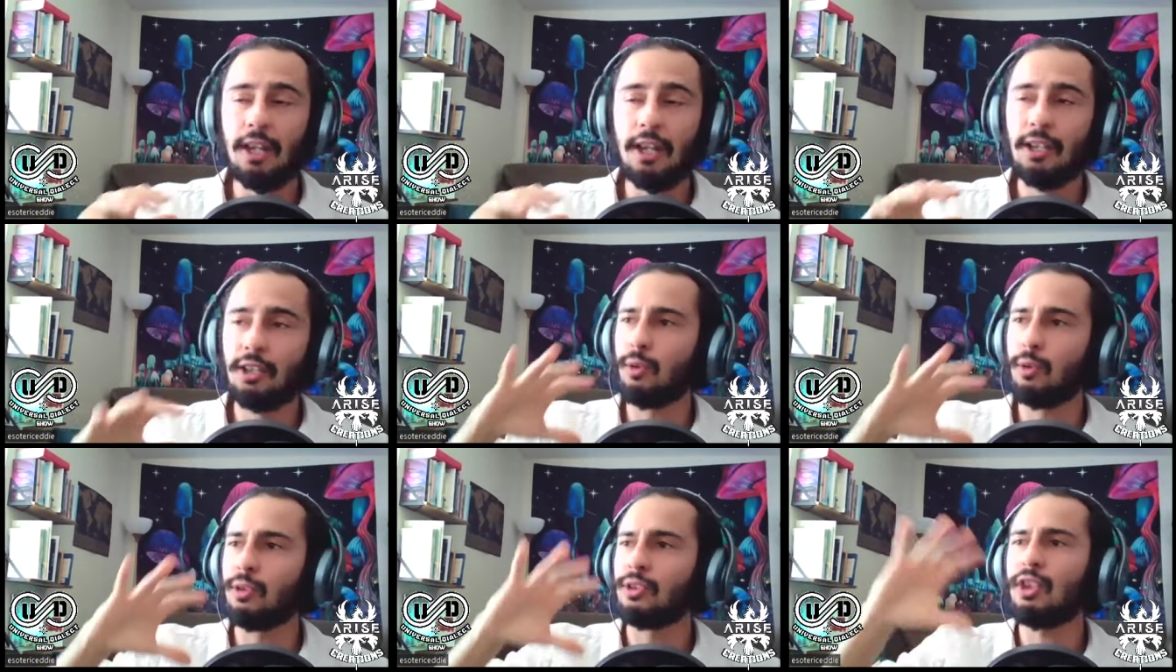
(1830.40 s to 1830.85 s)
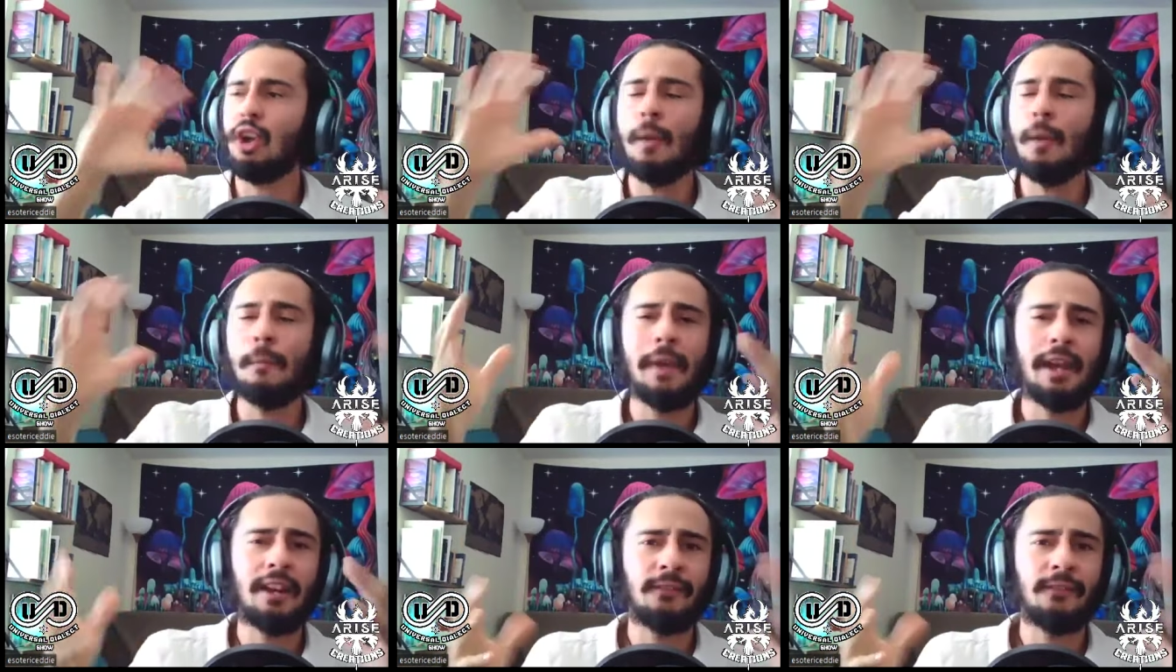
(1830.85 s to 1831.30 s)
So it's
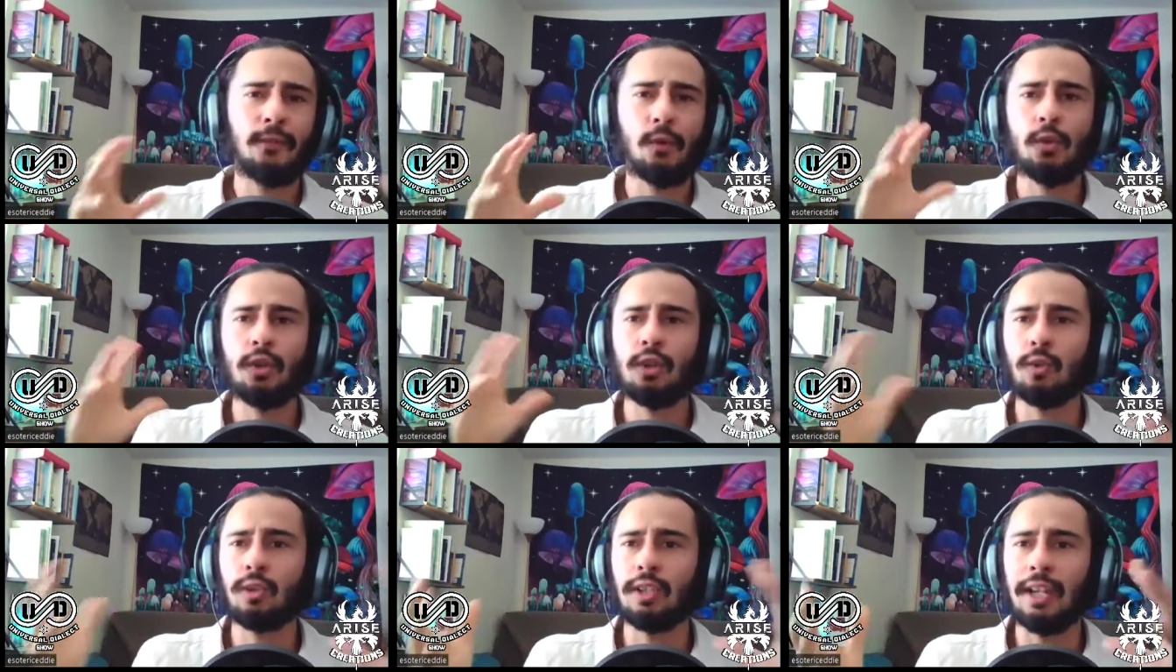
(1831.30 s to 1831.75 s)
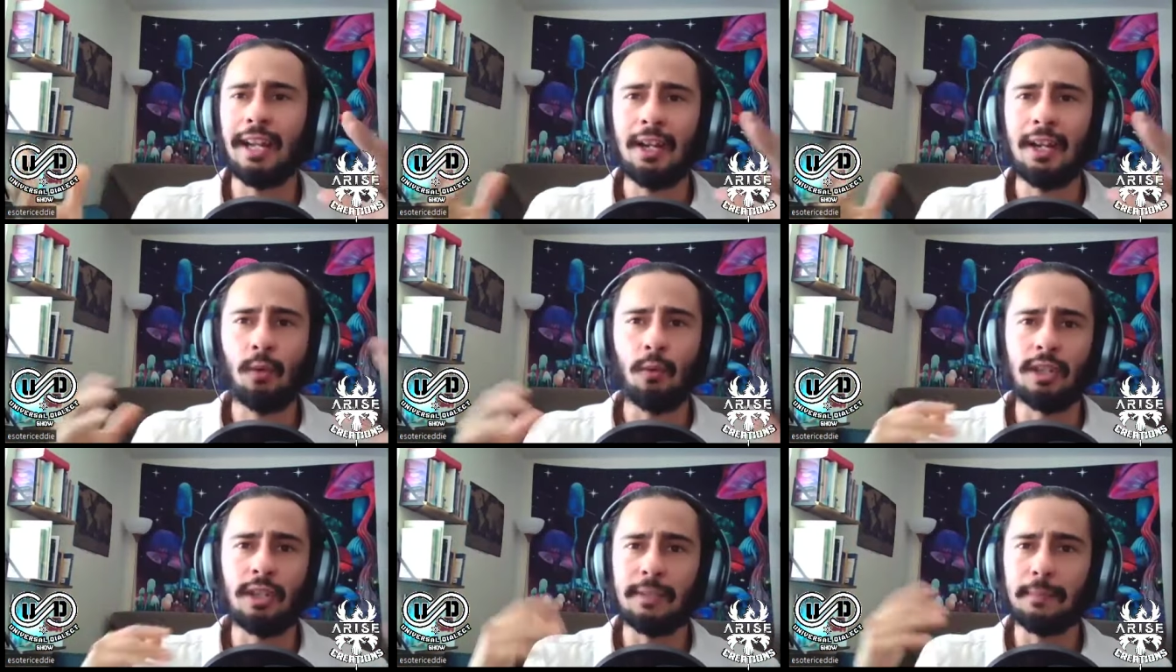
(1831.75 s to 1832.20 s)
all metaphorical
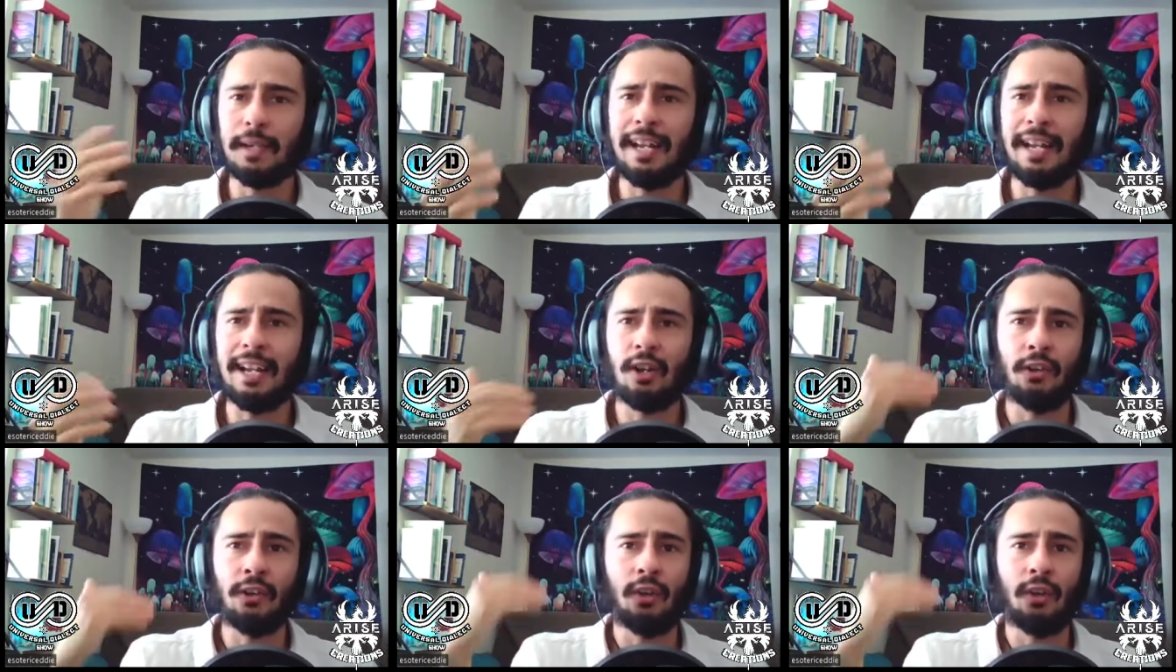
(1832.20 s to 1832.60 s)
language playing